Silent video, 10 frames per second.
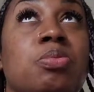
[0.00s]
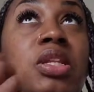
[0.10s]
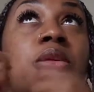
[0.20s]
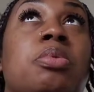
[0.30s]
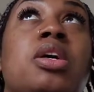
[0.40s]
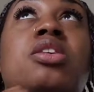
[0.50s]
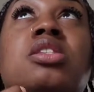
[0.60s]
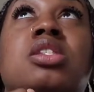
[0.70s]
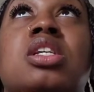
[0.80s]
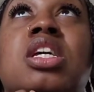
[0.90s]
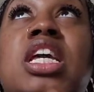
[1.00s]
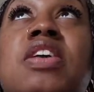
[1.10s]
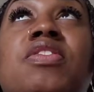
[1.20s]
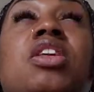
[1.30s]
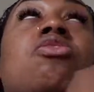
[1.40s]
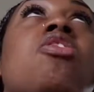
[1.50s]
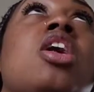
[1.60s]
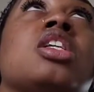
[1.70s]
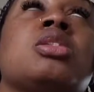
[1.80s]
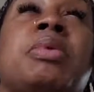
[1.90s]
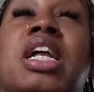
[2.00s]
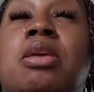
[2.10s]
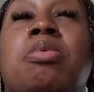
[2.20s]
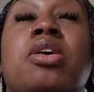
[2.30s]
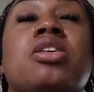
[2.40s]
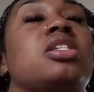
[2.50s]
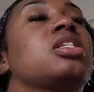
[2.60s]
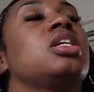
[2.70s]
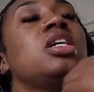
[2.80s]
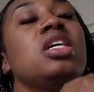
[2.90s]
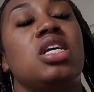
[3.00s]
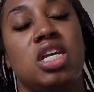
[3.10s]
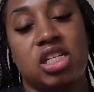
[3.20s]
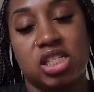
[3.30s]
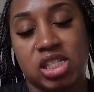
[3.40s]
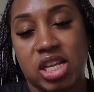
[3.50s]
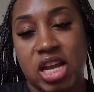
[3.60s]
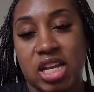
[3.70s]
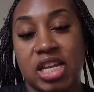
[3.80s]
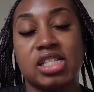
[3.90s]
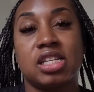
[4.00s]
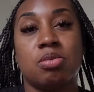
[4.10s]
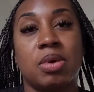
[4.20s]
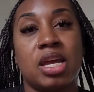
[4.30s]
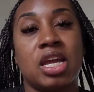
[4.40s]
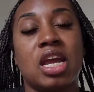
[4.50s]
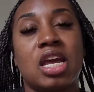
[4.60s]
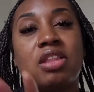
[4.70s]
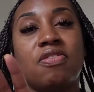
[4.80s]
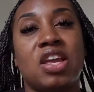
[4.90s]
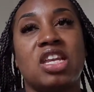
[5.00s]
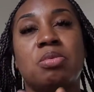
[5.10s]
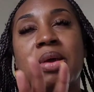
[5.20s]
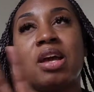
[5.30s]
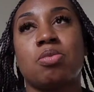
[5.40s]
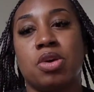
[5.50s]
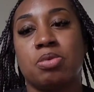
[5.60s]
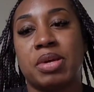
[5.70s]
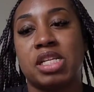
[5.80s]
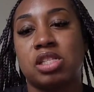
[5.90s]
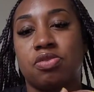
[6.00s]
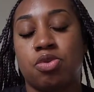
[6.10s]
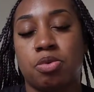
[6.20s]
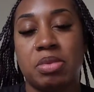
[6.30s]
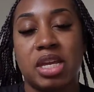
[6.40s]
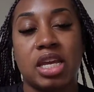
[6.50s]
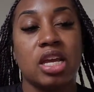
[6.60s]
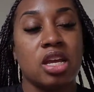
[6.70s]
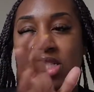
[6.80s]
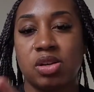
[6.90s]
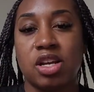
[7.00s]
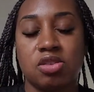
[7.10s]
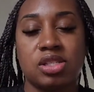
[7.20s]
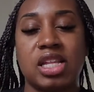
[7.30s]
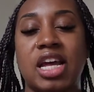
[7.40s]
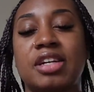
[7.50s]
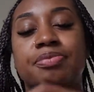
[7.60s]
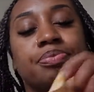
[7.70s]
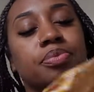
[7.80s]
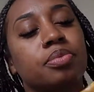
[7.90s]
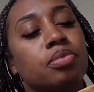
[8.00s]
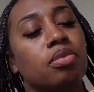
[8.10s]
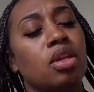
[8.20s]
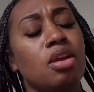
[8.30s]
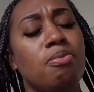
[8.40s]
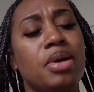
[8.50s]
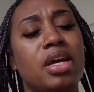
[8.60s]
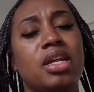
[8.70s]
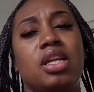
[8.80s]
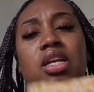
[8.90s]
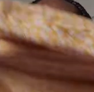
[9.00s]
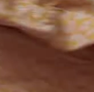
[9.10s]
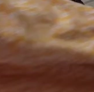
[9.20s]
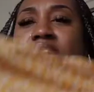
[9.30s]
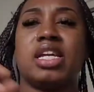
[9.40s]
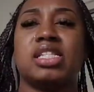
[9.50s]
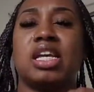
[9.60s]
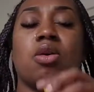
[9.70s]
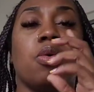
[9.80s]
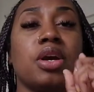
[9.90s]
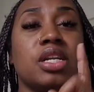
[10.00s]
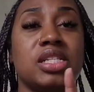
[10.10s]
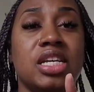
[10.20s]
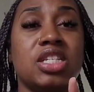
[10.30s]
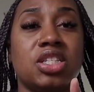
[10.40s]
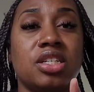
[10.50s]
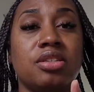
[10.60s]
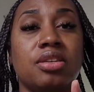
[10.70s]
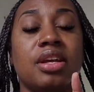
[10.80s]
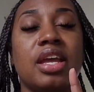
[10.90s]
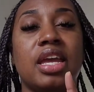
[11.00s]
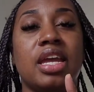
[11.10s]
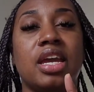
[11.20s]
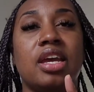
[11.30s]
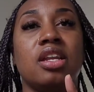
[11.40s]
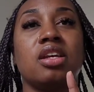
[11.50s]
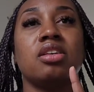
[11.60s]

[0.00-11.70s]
with the purse, even the crossbody purse, it just kind of gets in the way, and the fanny pack worked best for me. So I use that. But like I said, organization and